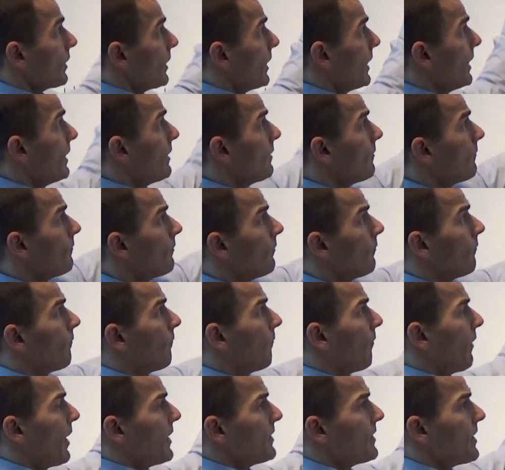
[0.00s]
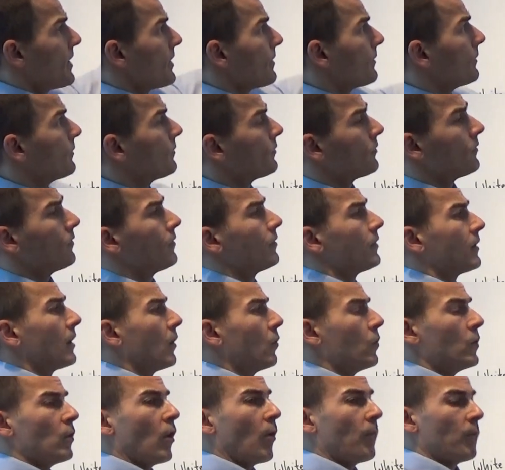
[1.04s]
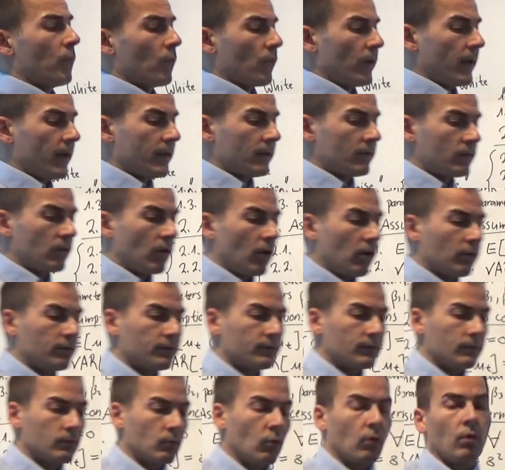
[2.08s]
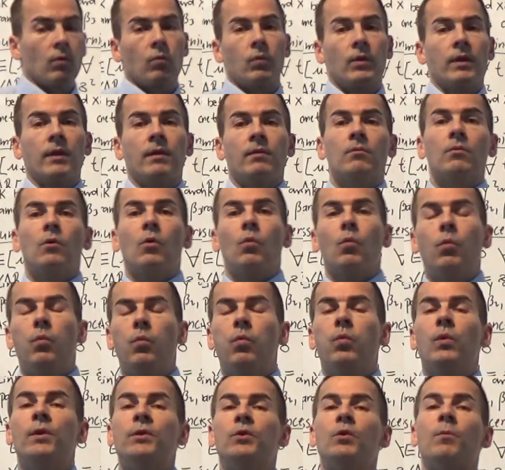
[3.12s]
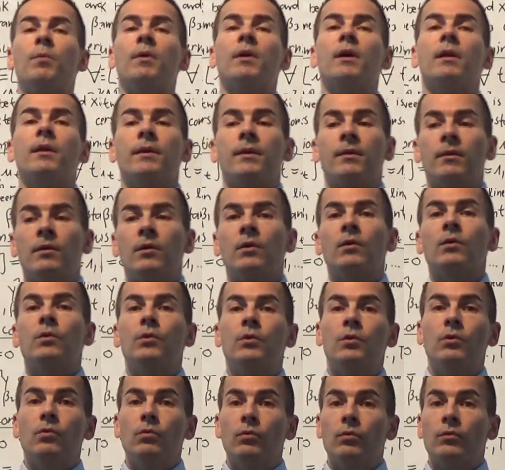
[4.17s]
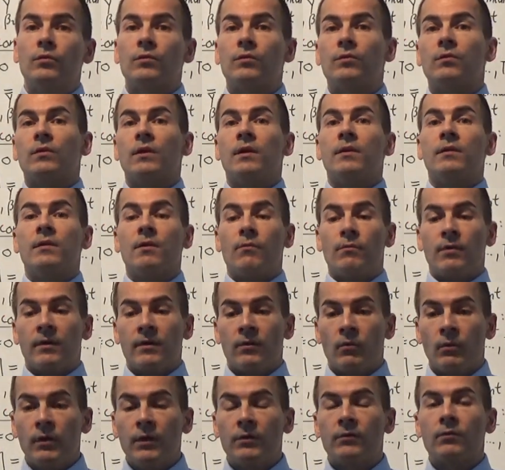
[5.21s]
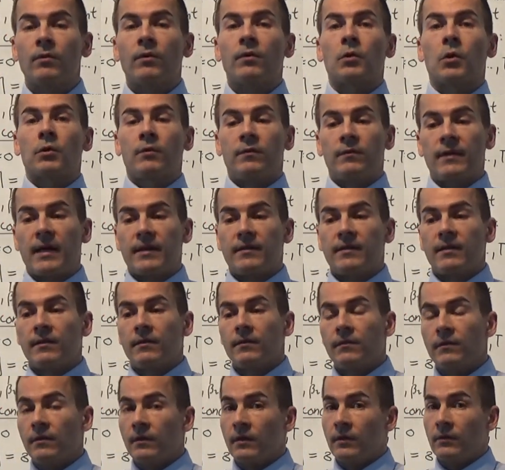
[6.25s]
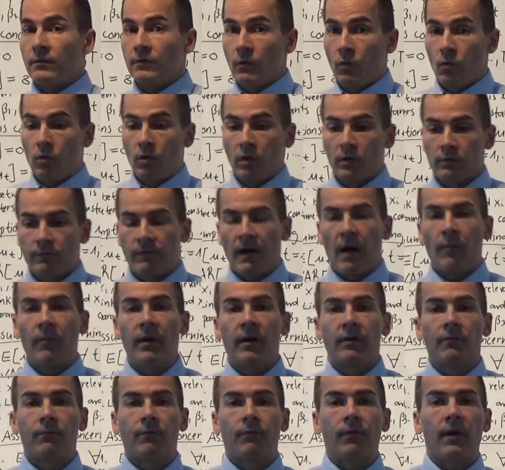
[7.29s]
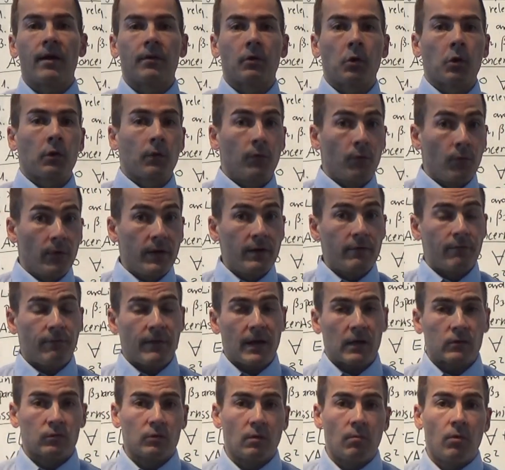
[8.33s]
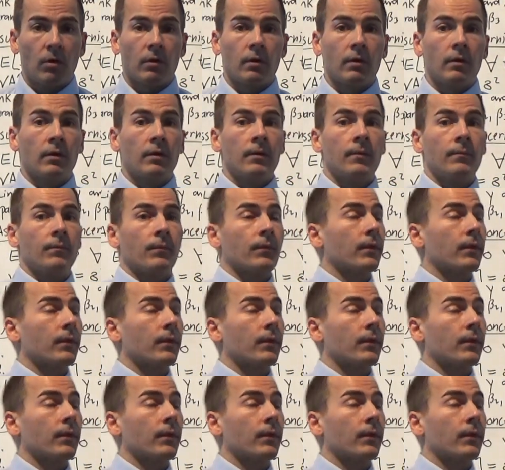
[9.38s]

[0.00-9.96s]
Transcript: in finance, we operate often, or we typically use in different research settings the so-called Farmer and French 3-factor model,